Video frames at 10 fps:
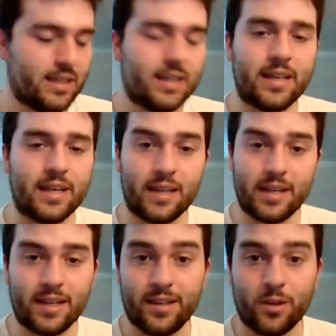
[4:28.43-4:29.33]

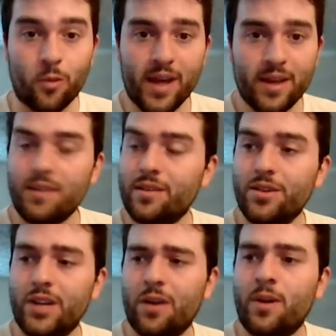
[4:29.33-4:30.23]
in a way,
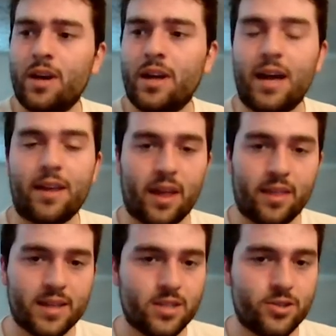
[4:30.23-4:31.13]
I
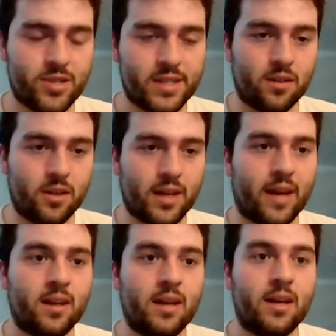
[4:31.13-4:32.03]
think it's interesting to look
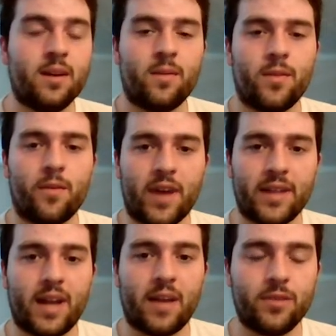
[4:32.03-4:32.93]
at the fact
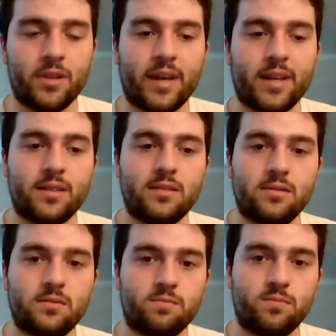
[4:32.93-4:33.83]
that I feel like
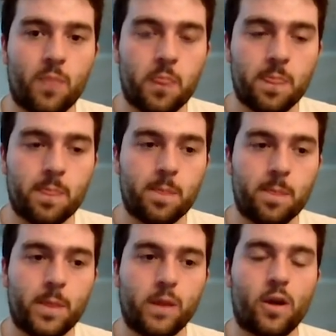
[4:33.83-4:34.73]

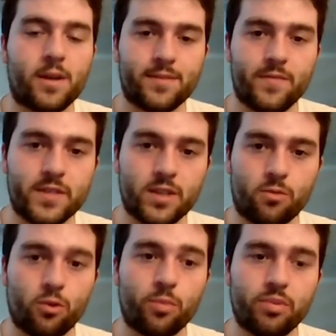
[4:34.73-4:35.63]
the loss of this
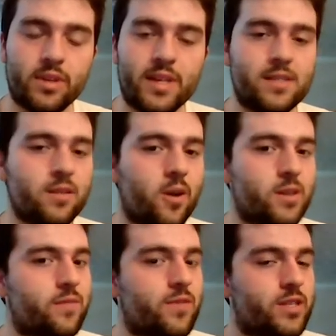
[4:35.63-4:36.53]
group is the loss
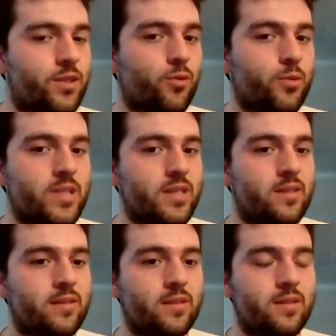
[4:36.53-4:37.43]
of this group's
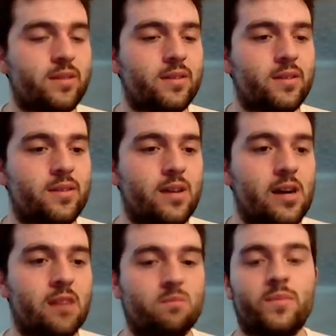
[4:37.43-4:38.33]

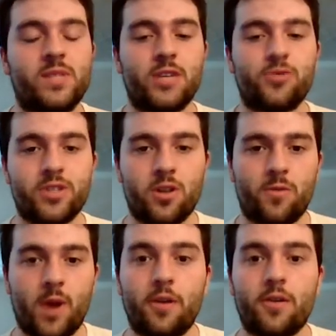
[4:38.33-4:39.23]
central
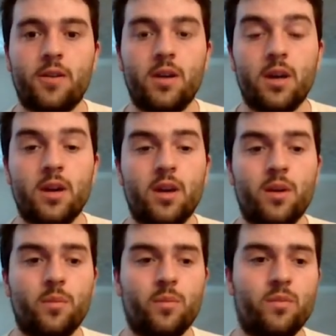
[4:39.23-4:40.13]
songwriter
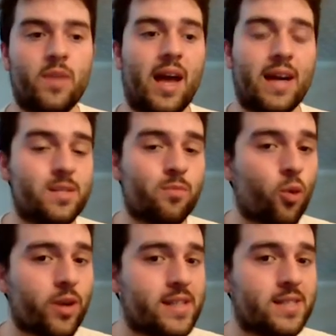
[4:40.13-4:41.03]
as
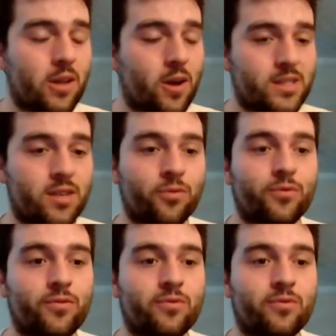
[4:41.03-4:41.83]
important as the loss of